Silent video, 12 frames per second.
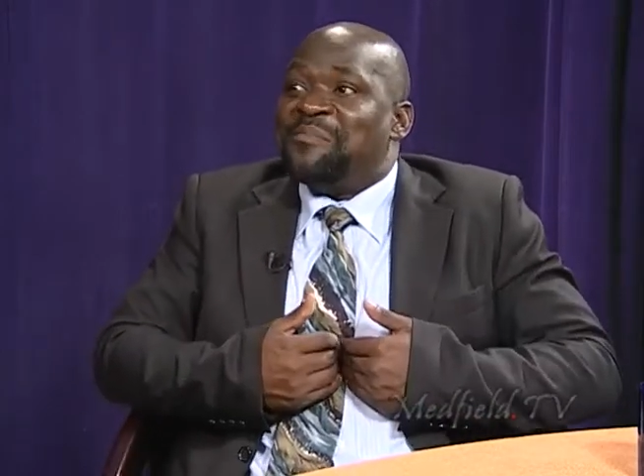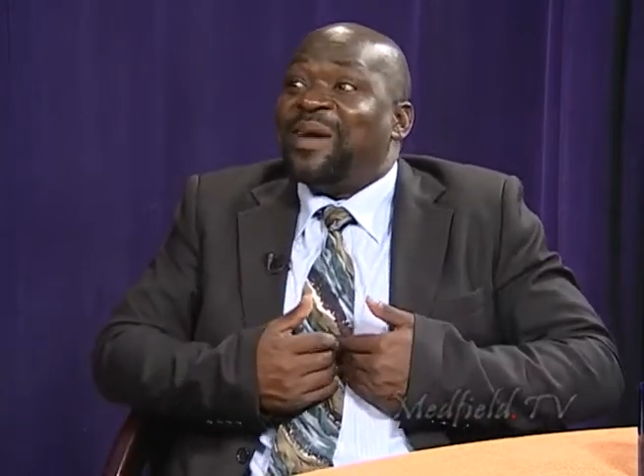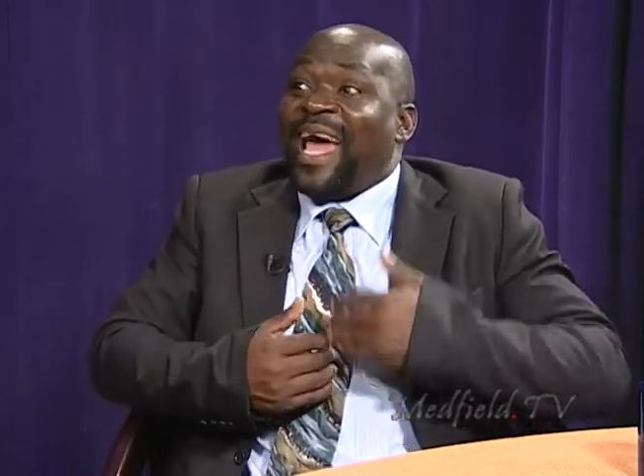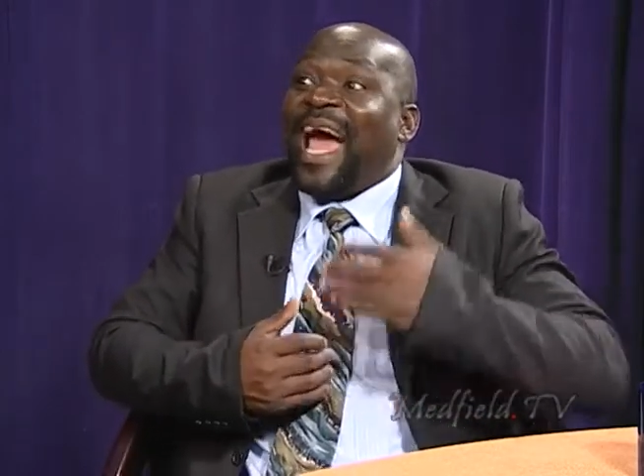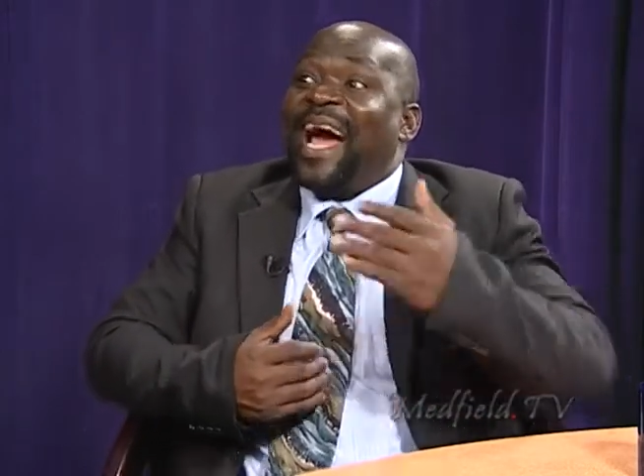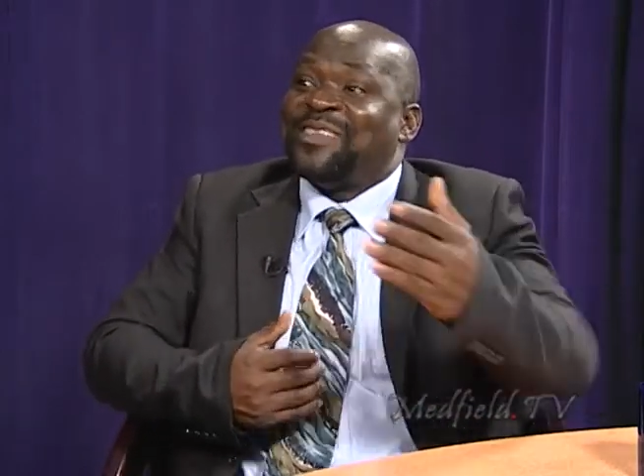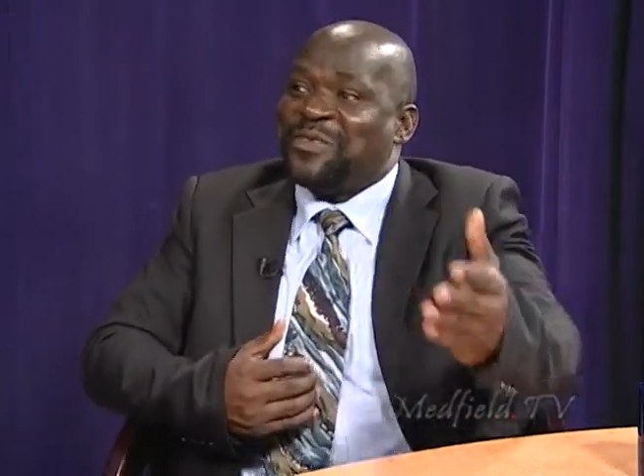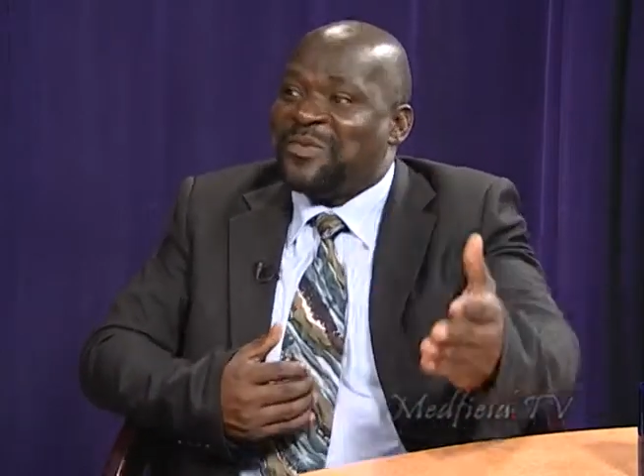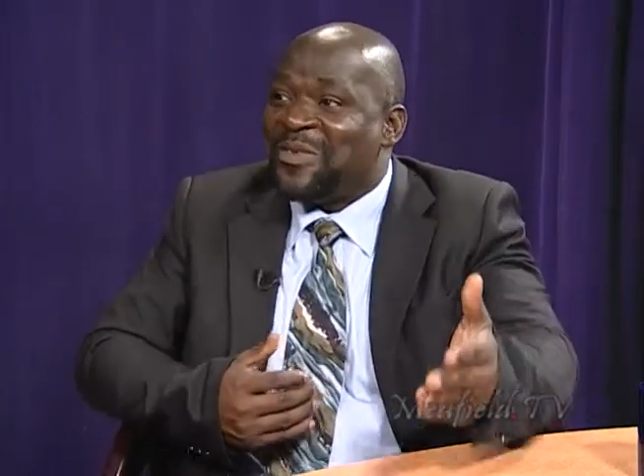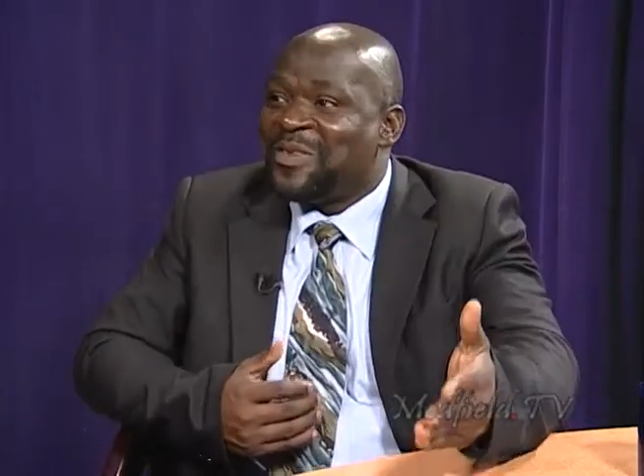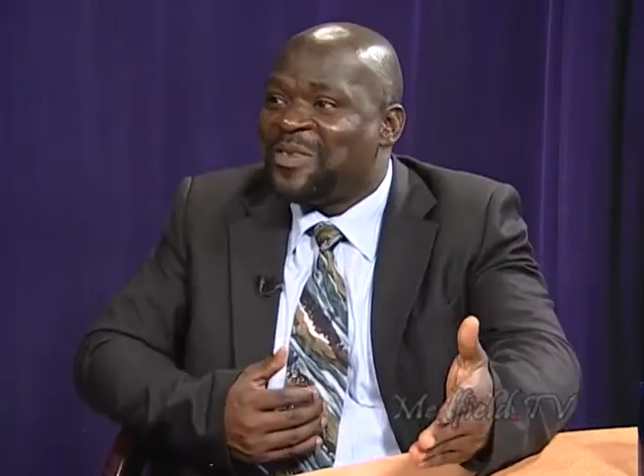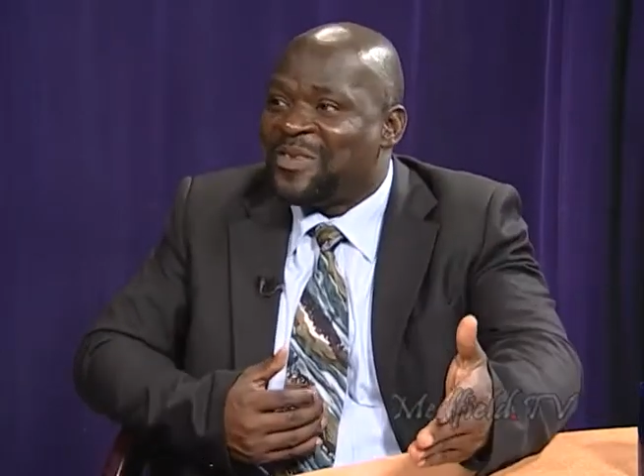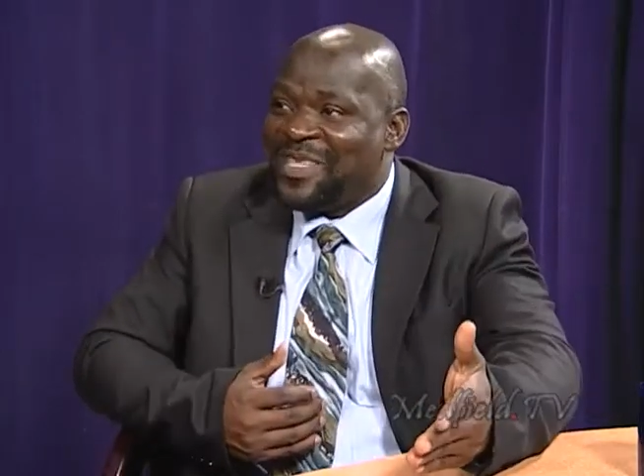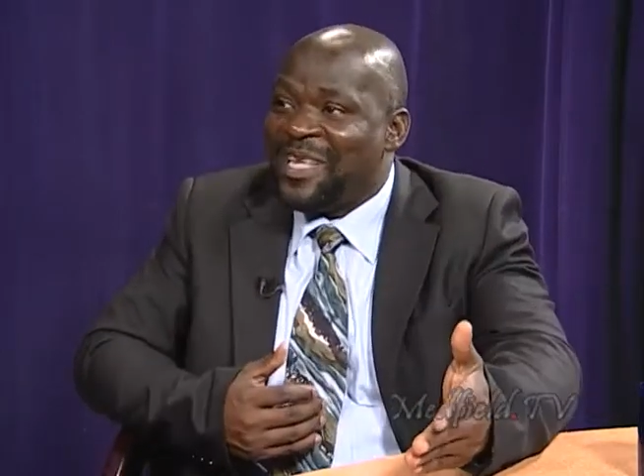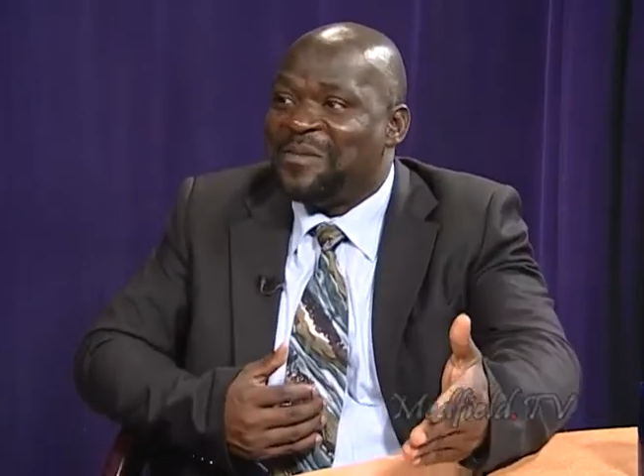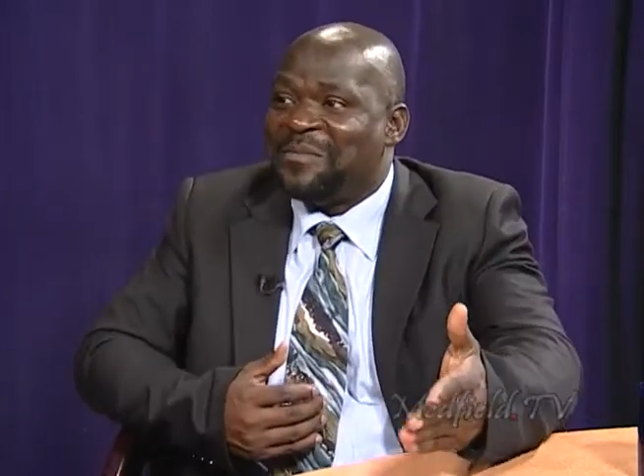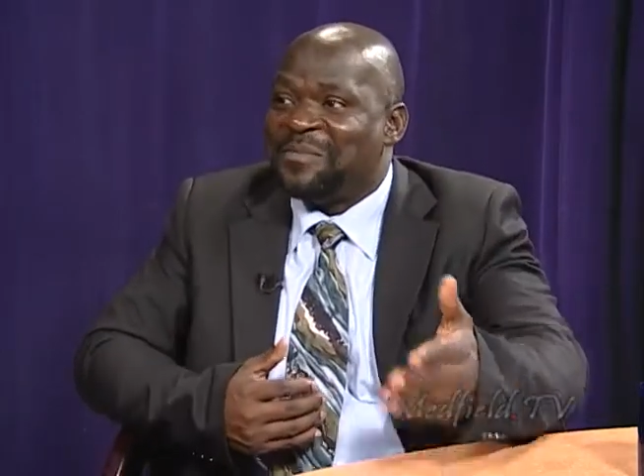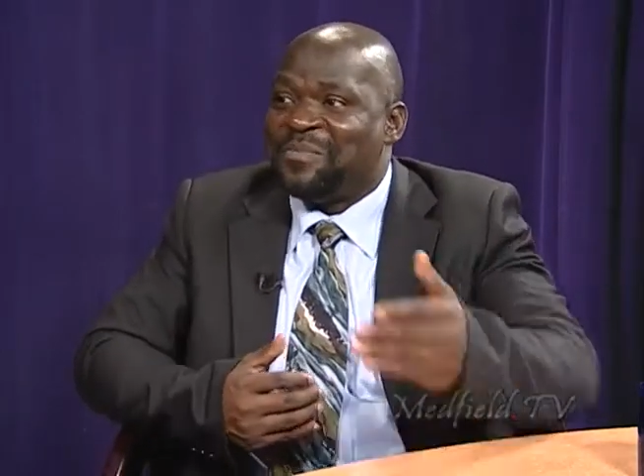but I had to go, go to, to,
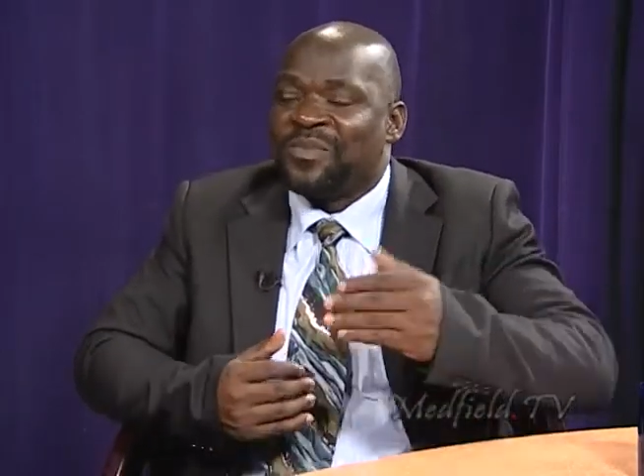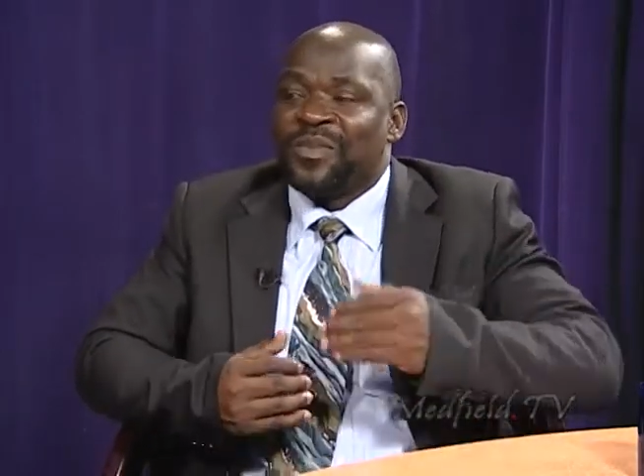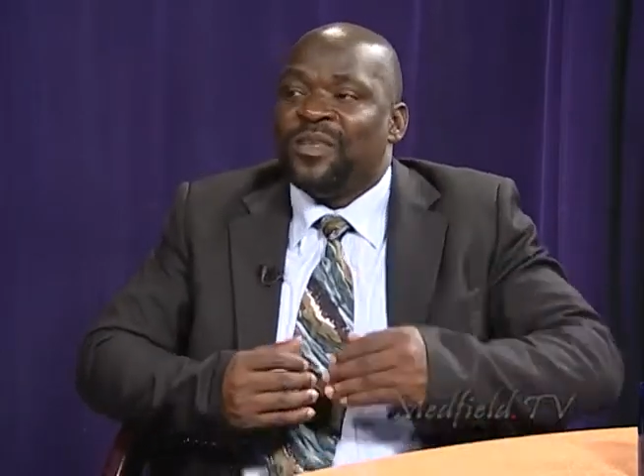them. them.